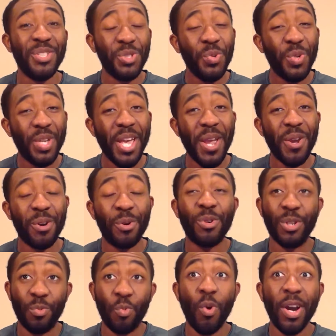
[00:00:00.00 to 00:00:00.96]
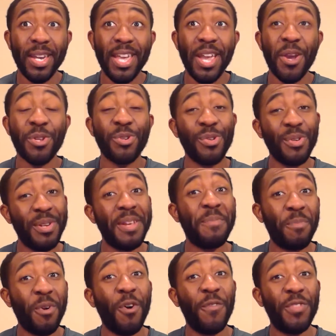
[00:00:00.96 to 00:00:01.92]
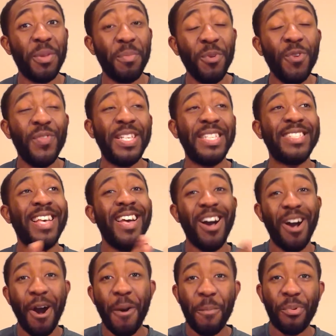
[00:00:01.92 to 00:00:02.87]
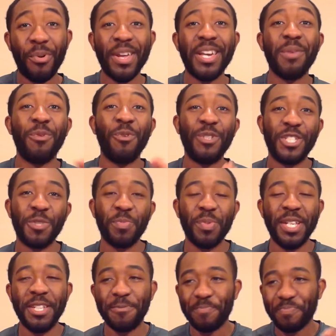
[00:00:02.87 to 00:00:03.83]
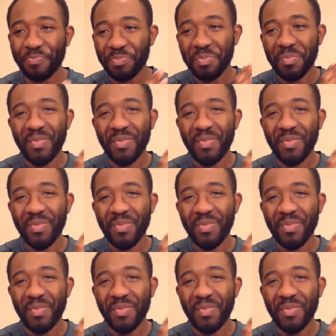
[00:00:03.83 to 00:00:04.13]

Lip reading: one character in both of the movies, Unbreakable and Split.